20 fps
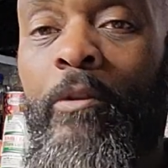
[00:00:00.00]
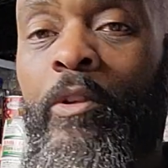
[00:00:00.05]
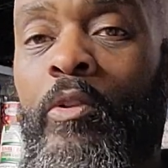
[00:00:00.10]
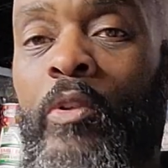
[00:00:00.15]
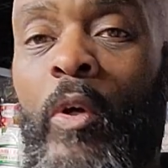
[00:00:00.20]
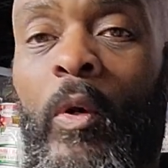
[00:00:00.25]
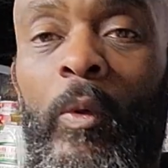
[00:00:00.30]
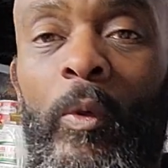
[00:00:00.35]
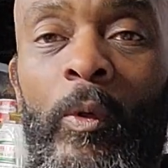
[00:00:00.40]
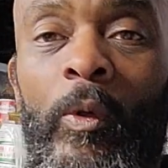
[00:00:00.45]
You
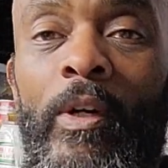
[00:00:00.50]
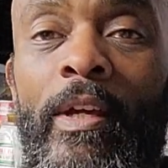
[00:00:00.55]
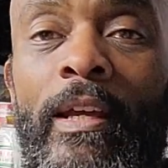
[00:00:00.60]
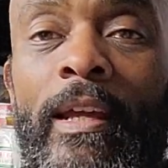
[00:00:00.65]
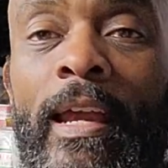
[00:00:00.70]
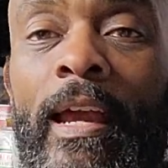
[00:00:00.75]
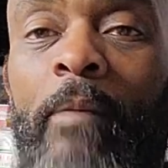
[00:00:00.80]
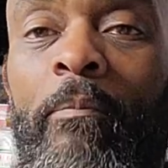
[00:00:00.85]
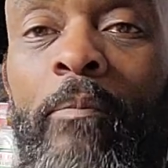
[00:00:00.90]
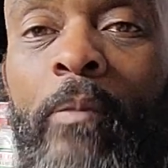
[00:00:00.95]
start
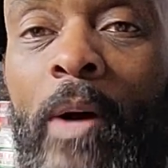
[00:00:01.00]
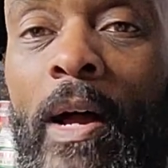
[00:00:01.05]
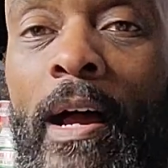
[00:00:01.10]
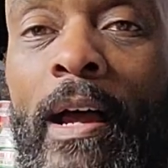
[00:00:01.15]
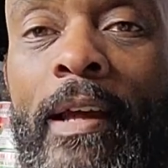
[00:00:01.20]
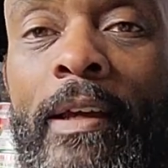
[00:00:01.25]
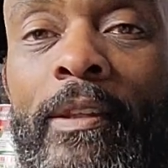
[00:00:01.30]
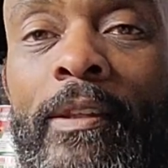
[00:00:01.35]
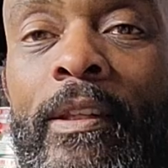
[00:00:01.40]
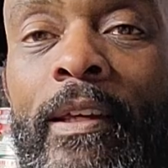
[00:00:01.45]
looking at
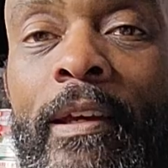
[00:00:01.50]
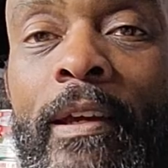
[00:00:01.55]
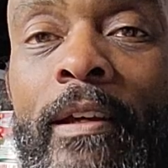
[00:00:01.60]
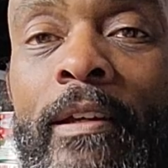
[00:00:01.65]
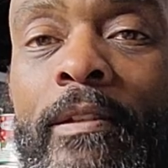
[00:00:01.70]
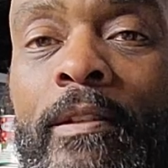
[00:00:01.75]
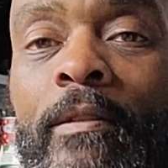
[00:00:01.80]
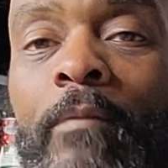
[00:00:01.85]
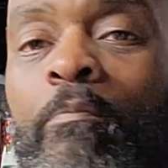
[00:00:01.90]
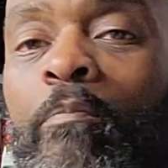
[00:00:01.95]
buying
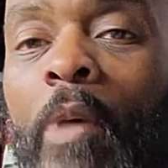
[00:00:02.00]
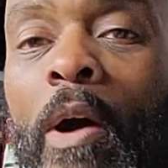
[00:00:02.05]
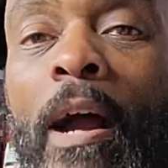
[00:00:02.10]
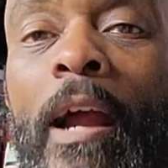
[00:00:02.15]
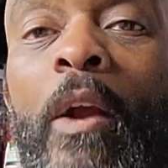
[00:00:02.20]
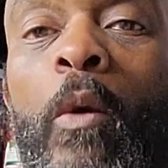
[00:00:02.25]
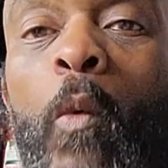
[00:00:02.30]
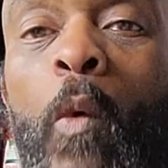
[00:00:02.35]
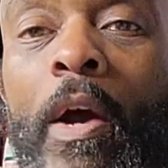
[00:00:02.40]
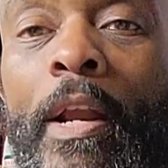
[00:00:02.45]
things,
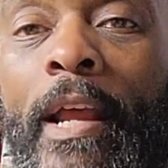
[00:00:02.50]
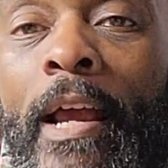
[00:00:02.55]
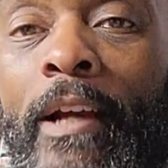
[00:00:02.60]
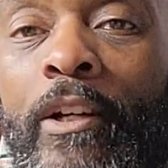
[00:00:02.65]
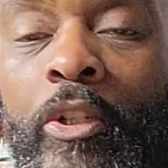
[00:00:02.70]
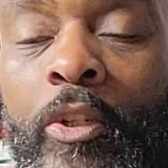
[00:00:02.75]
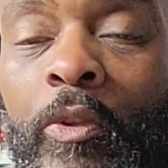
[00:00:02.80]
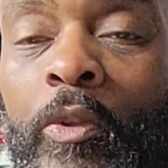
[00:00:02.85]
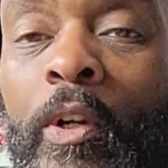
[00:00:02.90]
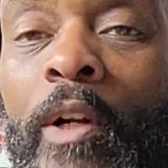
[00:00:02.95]
buying one
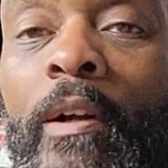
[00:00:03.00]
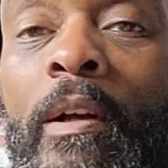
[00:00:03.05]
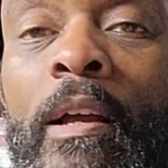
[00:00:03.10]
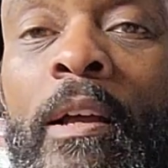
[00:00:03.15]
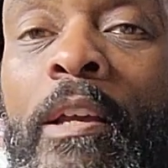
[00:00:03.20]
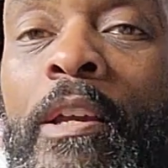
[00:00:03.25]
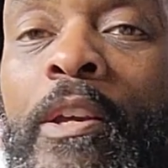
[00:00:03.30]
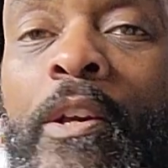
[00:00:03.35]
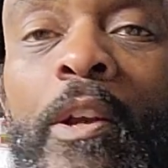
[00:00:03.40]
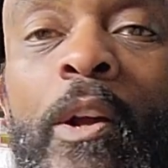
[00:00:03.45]
extra,
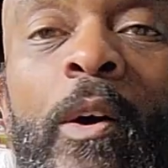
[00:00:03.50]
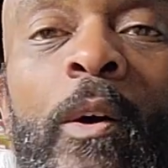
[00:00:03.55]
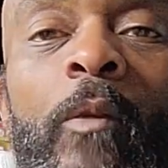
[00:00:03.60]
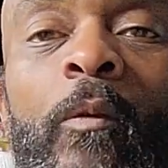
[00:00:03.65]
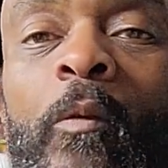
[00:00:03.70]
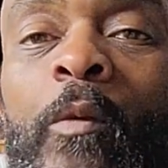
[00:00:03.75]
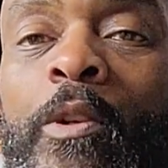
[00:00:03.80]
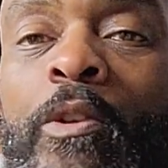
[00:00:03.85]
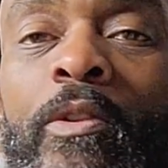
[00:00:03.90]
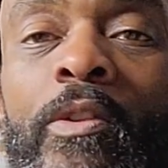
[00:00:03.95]
You know,
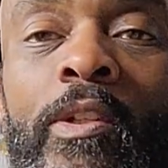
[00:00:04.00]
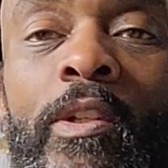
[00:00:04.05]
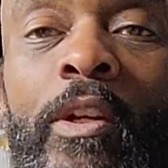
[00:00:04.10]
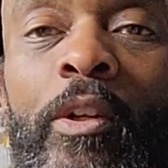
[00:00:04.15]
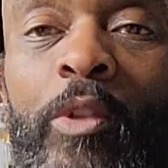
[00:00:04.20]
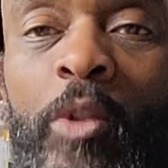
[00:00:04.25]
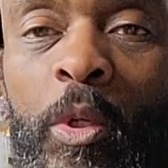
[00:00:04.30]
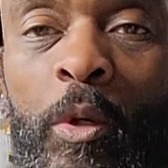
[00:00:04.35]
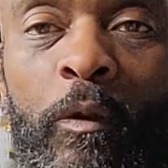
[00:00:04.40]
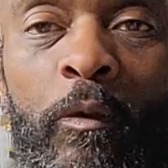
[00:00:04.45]
when you see
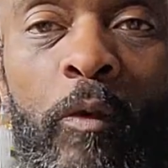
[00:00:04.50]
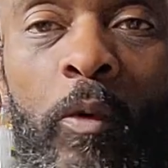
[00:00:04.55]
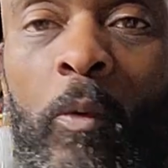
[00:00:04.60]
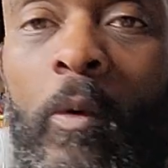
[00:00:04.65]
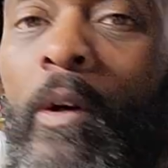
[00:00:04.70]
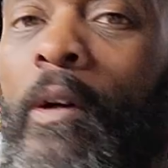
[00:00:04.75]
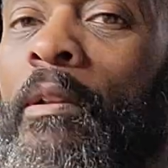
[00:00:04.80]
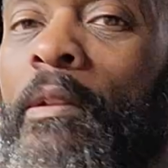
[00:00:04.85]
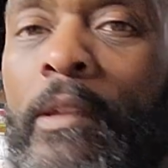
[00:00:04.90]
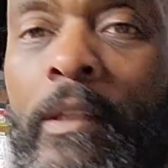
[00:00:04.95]
a
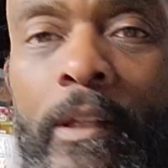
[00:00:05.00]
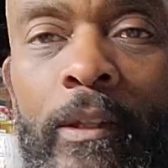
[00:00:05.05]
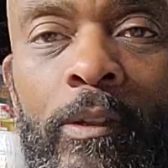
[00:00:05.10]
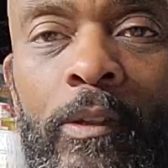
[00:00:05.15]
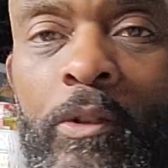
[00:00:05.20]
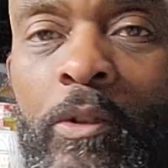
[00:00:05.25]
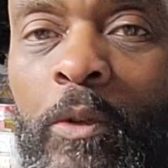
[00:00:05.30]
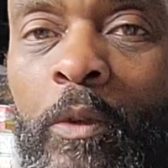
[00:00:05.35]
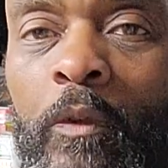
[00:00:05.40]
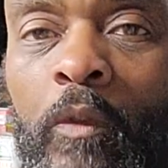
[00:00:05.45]
2-for-1, get
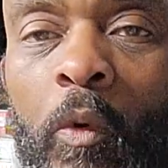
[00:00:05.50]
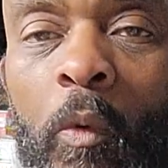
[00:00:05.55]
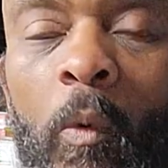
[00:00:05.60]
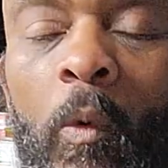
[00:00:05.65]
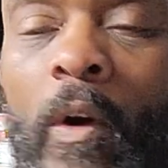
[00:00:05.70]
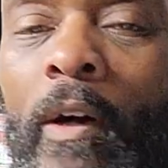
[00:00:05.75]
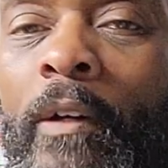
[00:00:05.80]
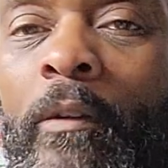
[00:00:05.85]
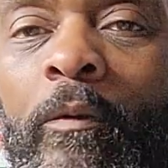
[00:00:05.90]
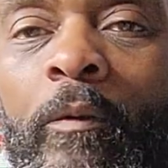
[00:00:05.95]
the
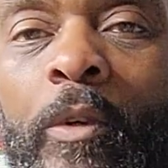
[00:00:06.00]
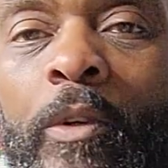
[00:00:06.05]
2-for-1.